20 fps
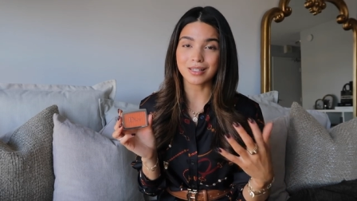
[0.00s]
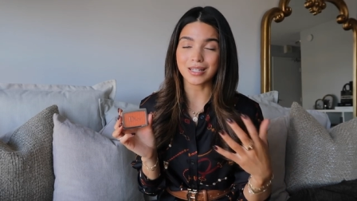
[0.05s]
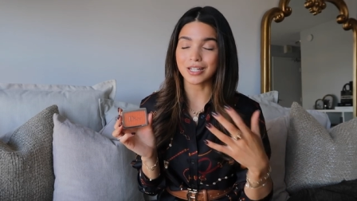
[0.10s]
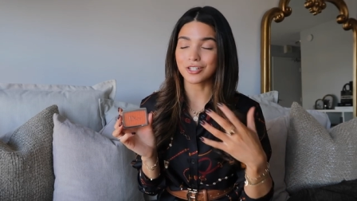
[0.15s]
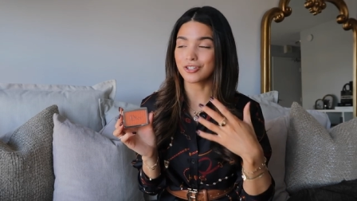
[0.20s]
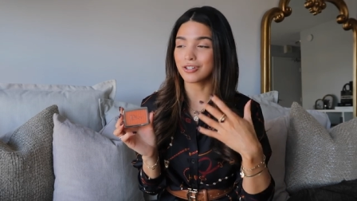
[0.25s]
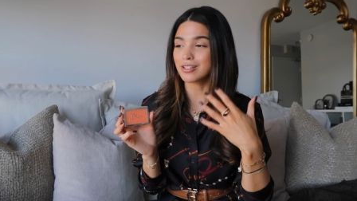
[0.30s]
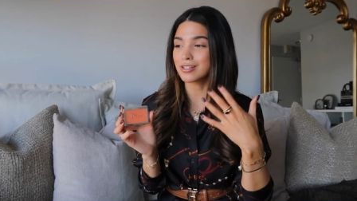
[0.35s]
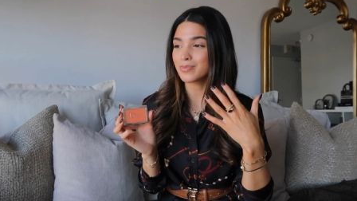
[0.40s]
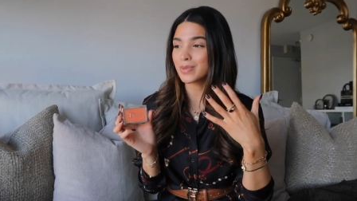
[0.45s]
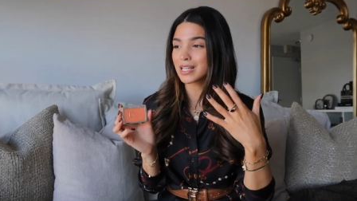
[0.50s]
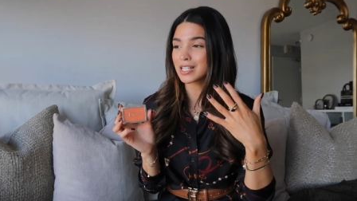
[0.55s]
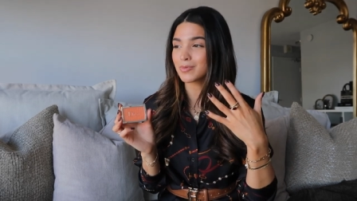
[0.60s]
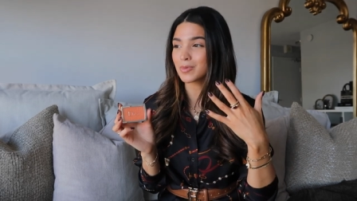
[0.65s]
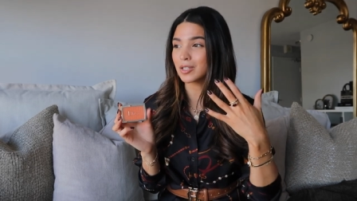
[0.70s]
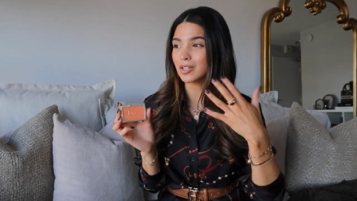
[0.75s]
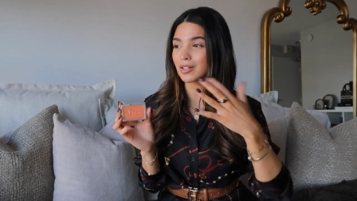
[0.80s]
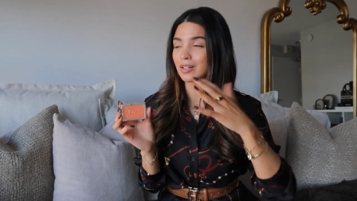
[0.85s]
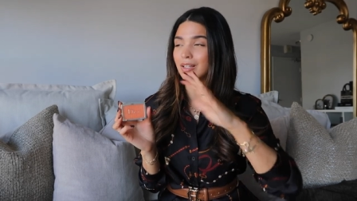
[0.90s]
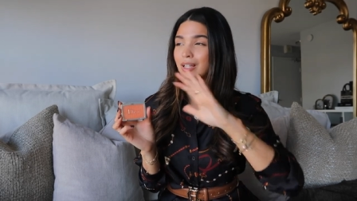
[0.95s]
It just makes
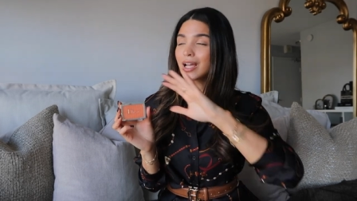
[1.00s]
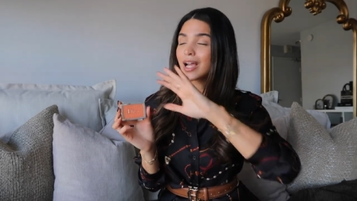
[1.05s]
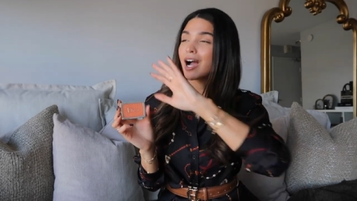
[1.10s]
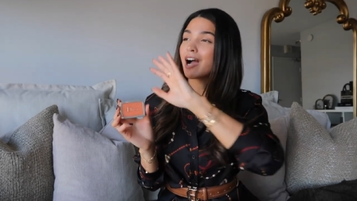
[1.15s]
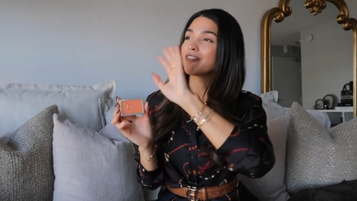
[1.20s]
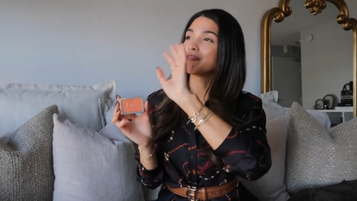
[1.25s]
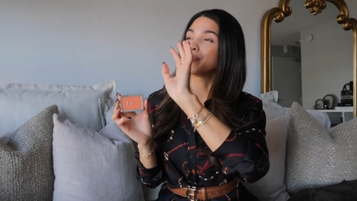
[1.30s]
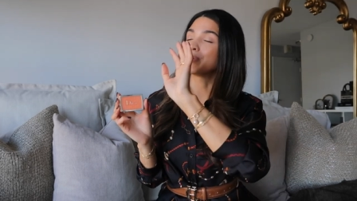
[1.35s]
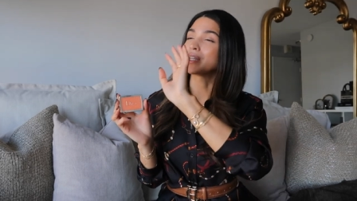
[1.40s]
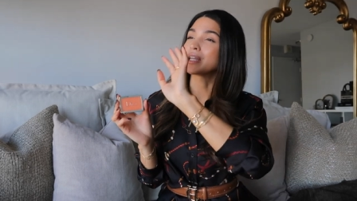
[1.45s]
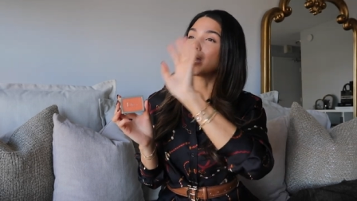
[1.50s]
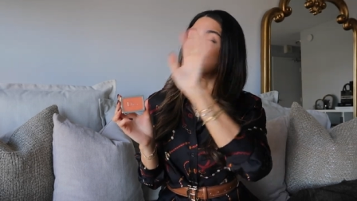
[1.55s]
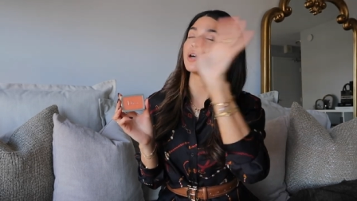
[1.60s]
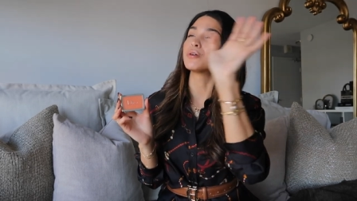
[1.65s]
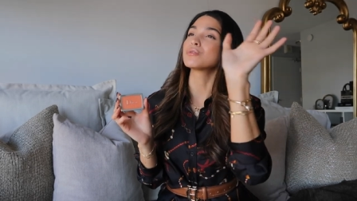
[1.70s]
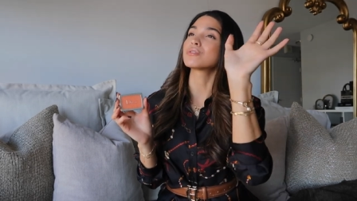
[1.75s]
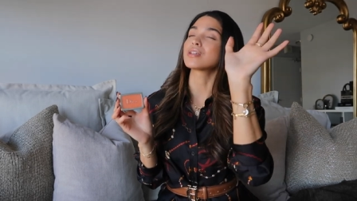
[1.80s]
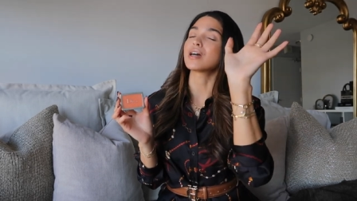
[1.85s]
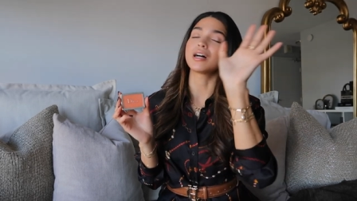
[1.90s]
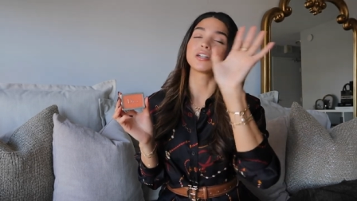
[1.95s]
me look like I've been
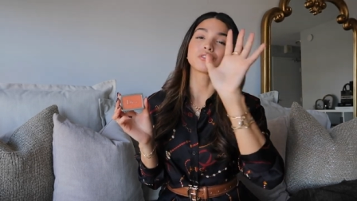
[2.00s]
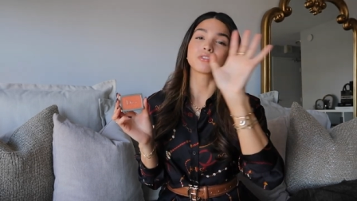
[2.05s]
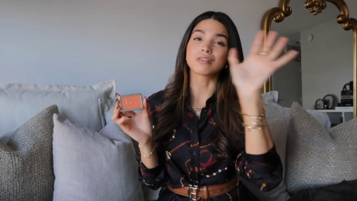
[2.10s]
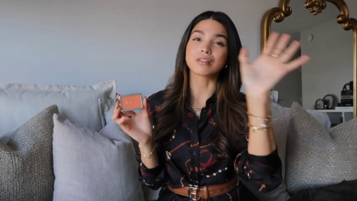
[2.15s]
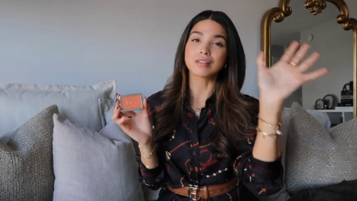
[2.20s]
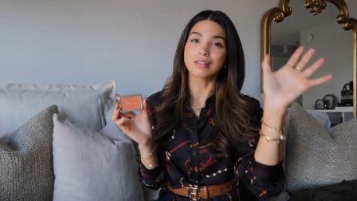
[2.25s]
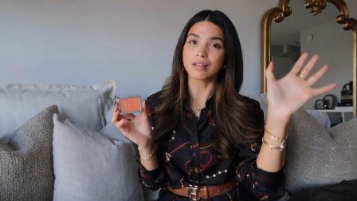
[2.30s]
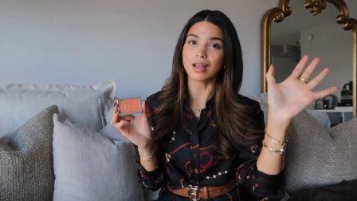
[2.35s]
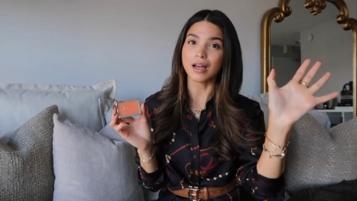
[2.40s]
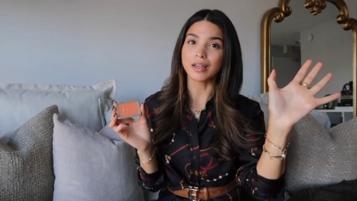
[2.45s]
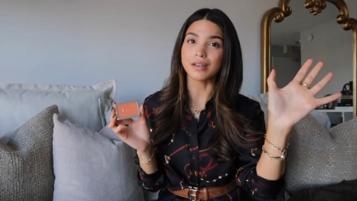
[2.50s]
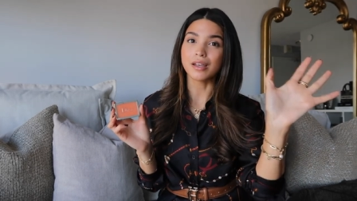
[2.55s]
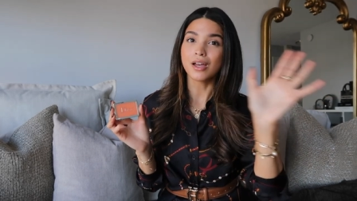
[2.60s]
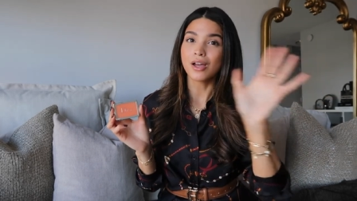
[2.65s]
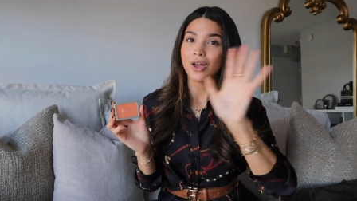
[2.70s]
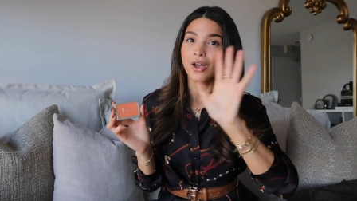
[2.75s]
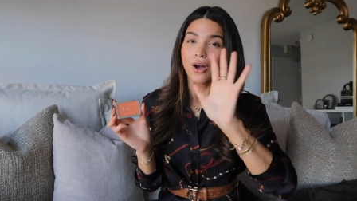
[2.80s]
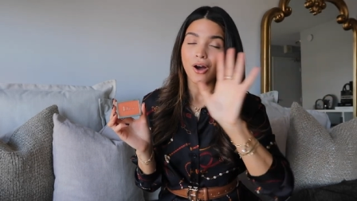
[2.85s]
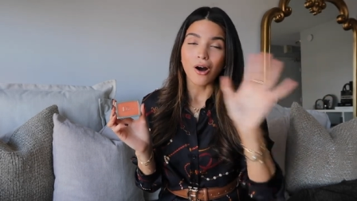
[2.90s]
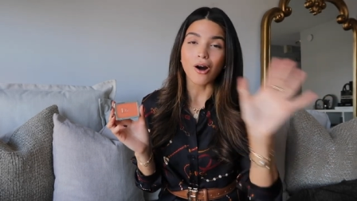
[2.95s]
out under the sun
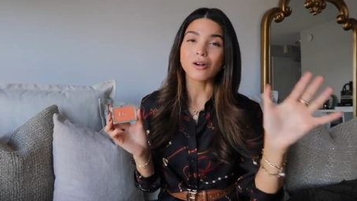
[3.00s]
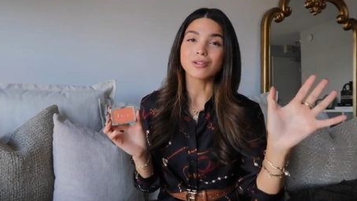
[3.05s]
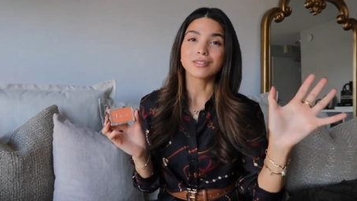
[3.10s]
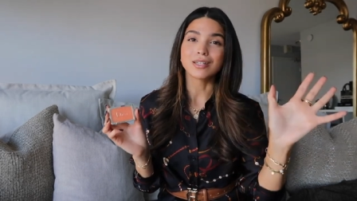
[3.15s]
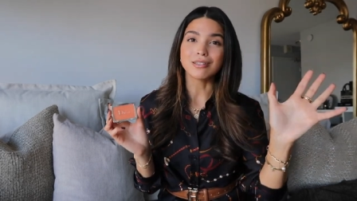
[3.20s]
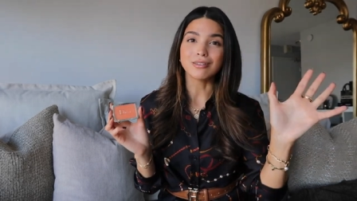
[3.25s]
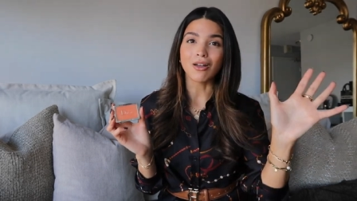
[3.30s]
all day